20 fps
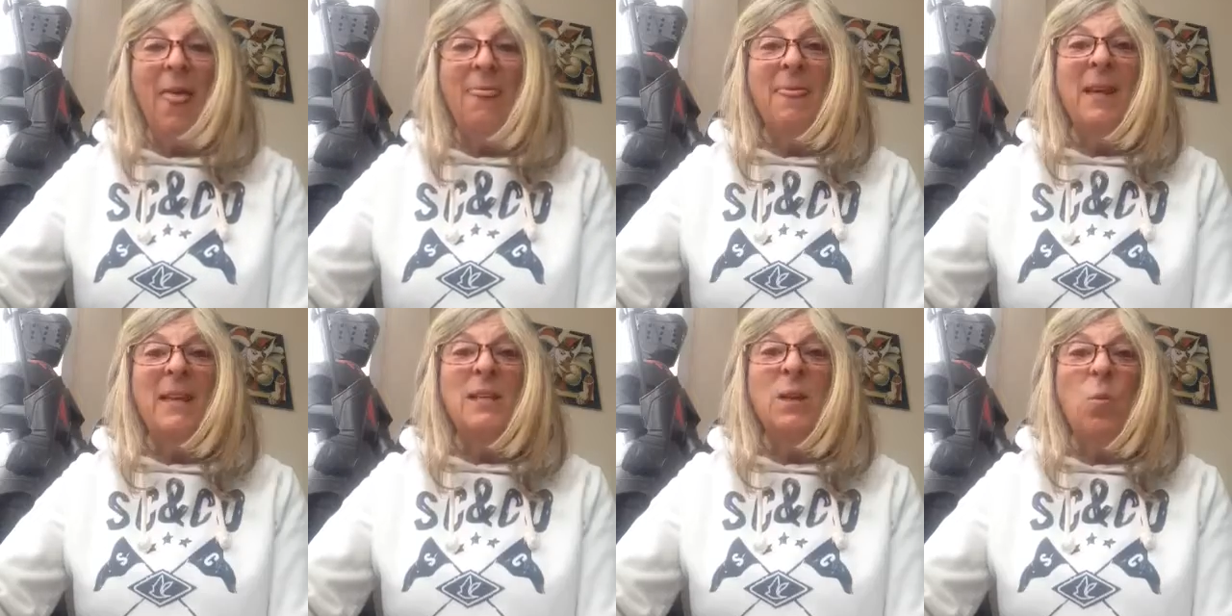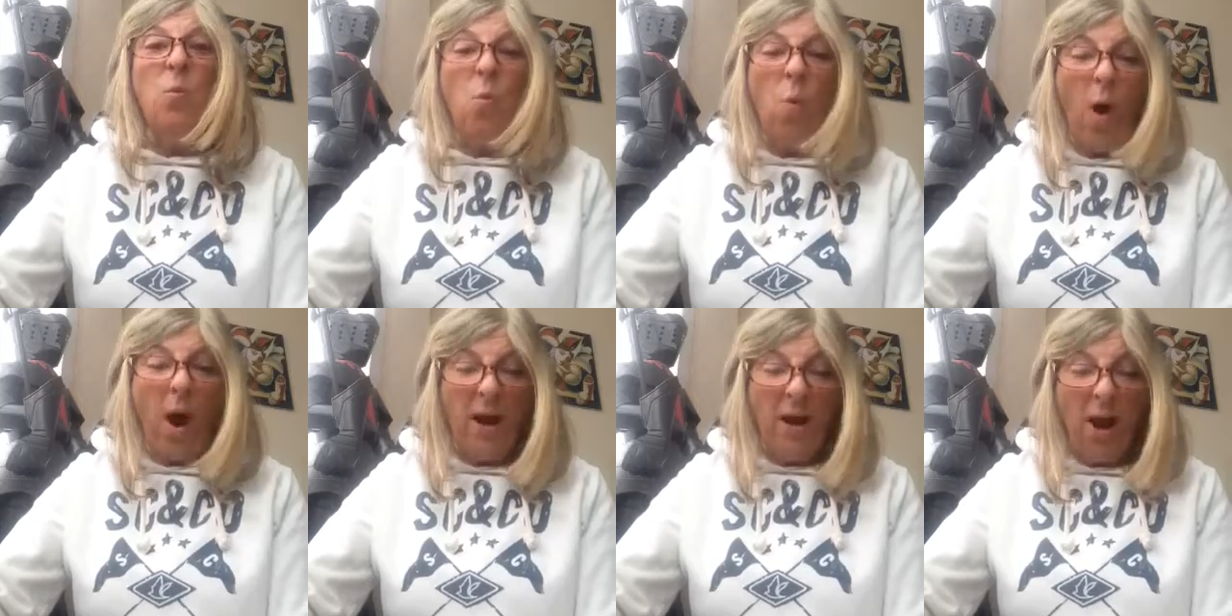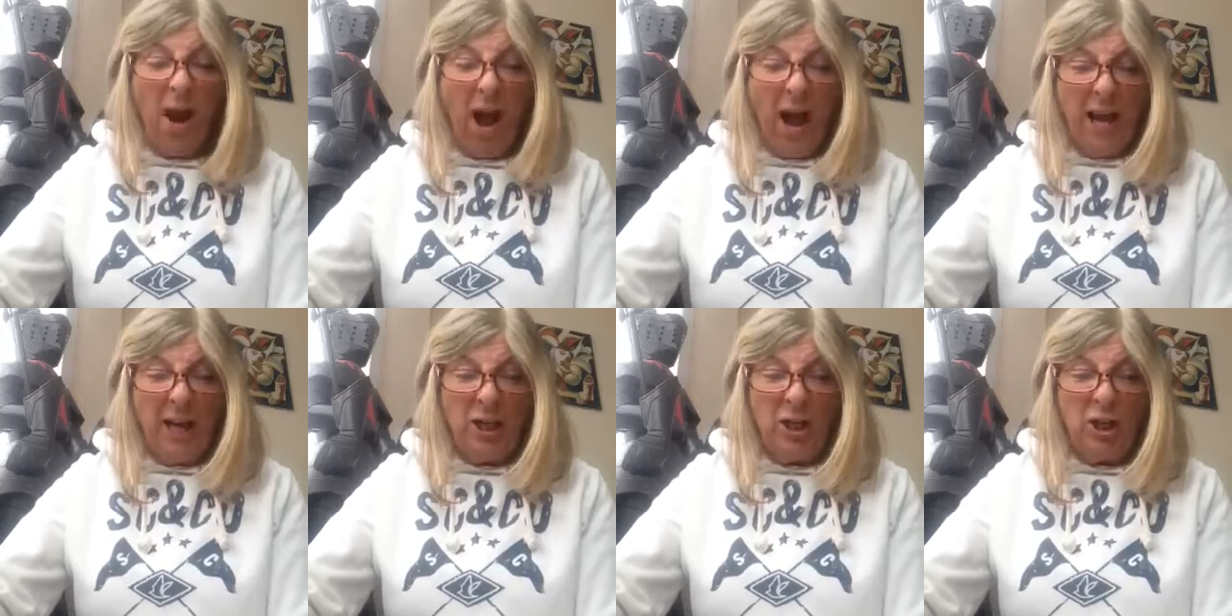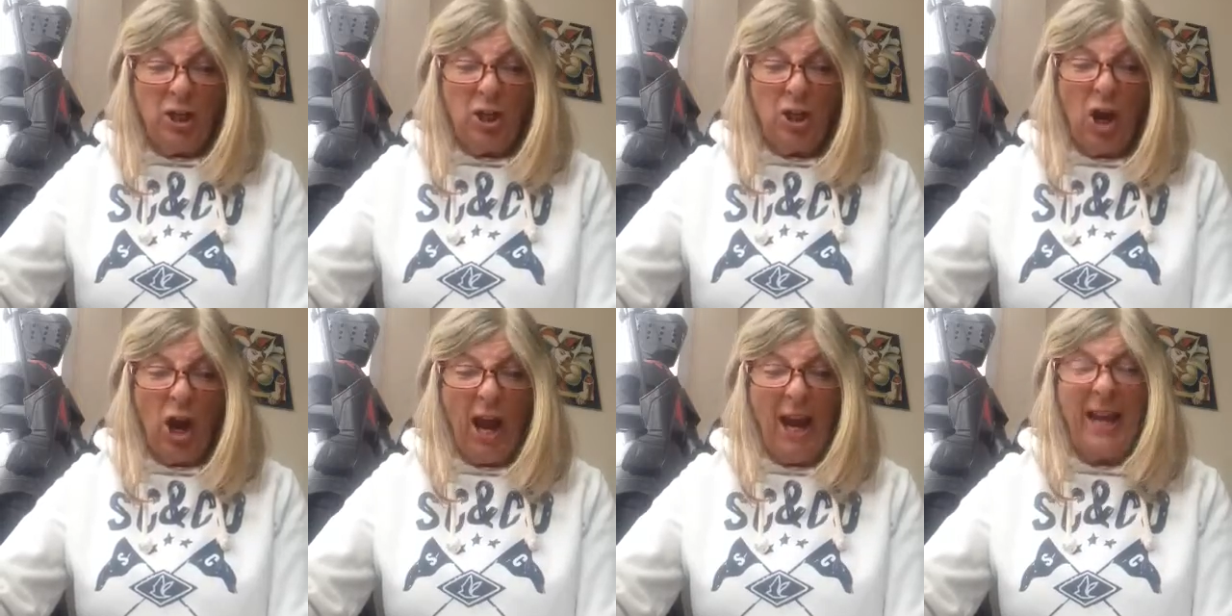"there's a one-eyed
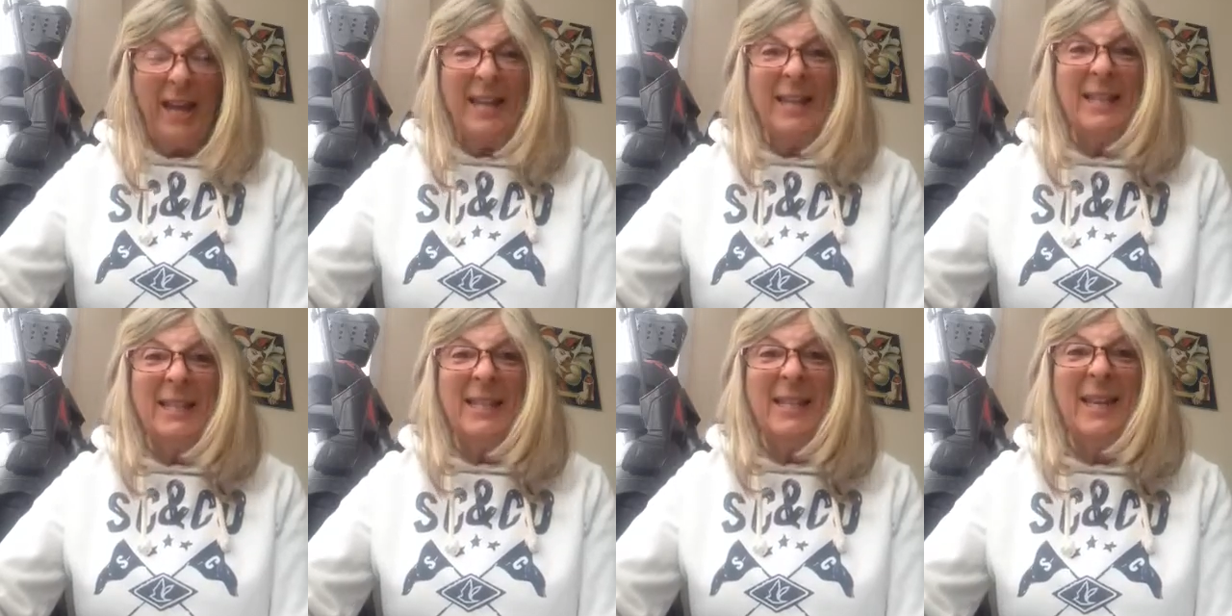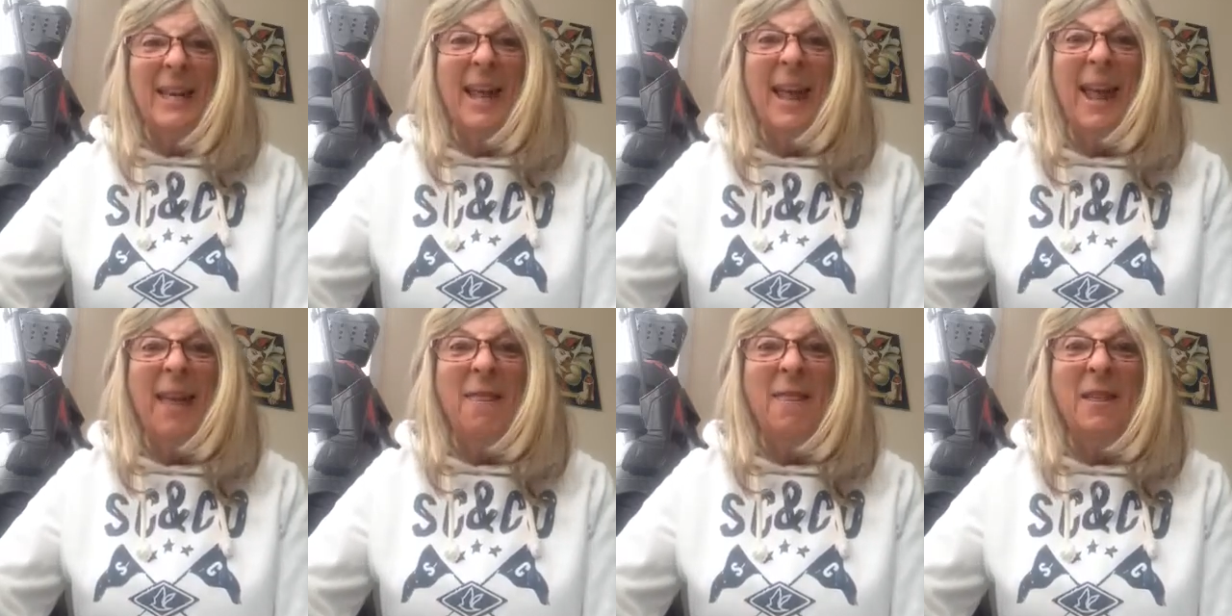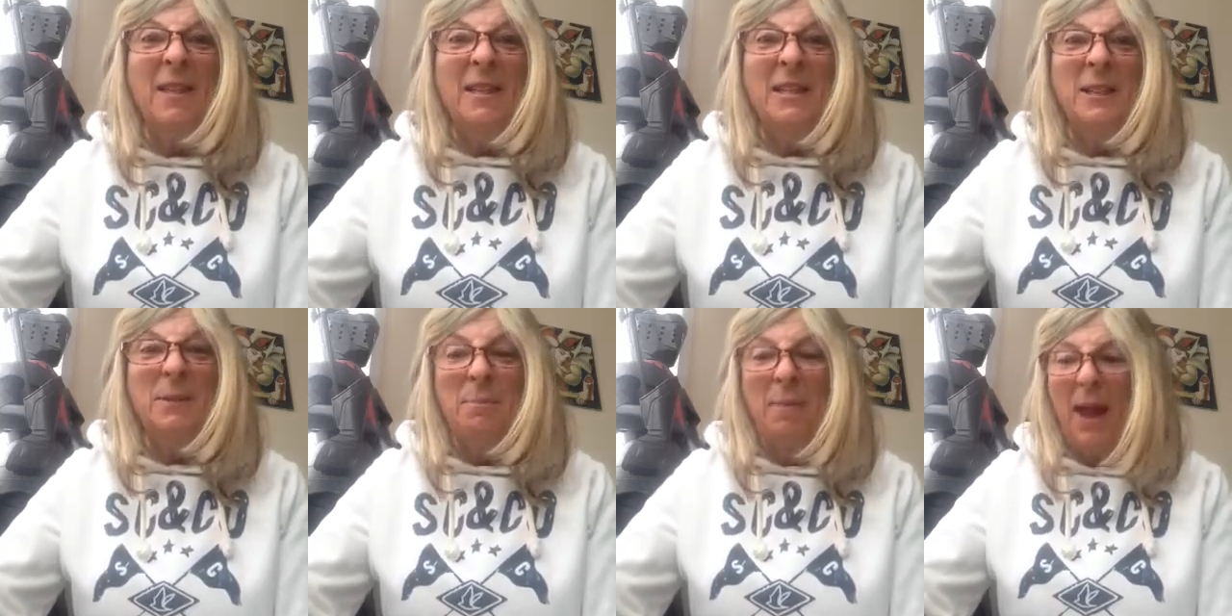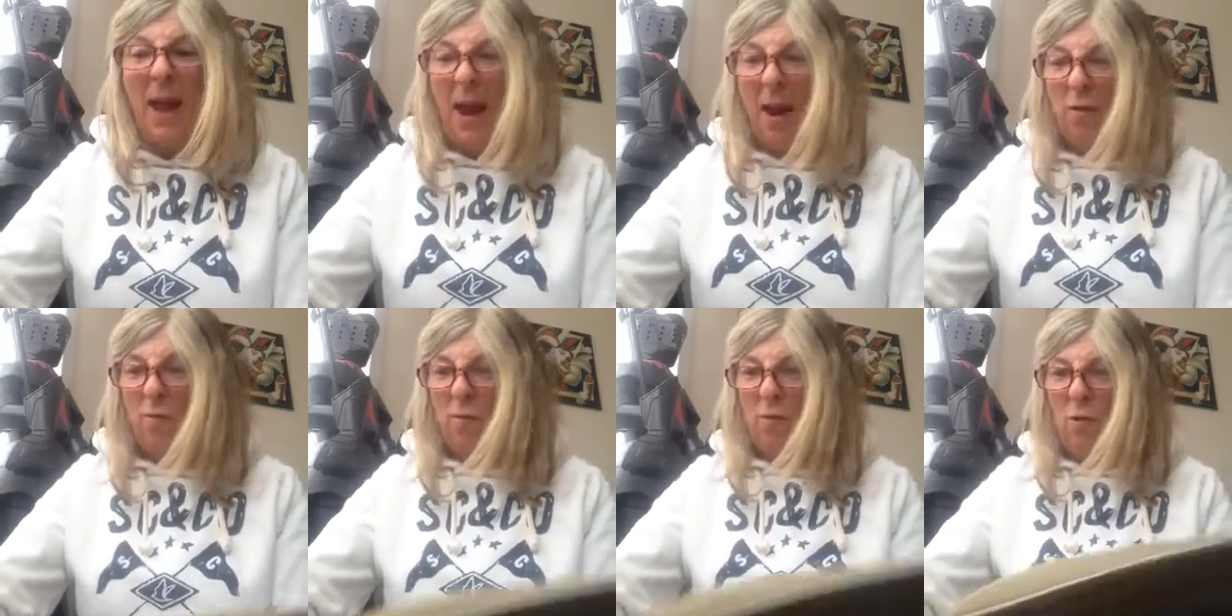giant in the
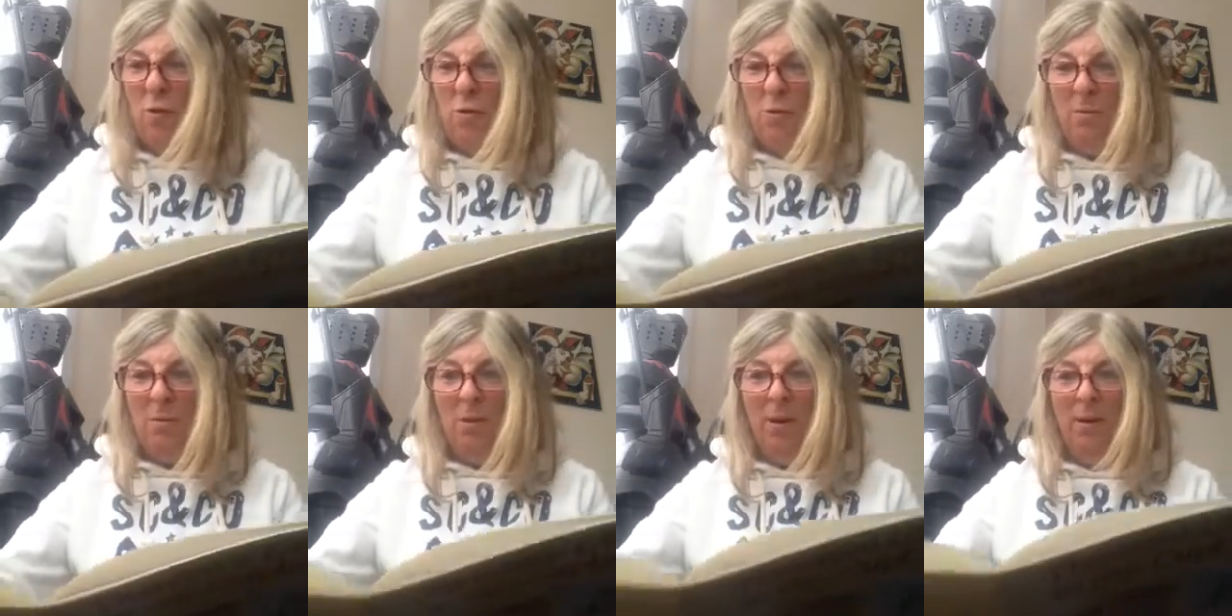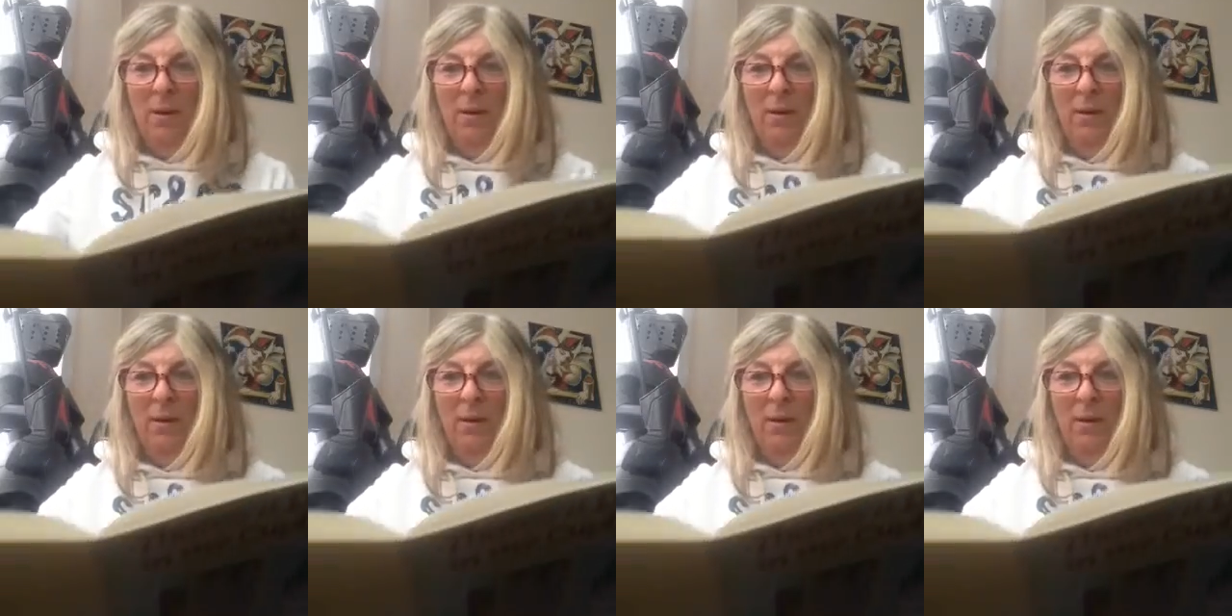spare room."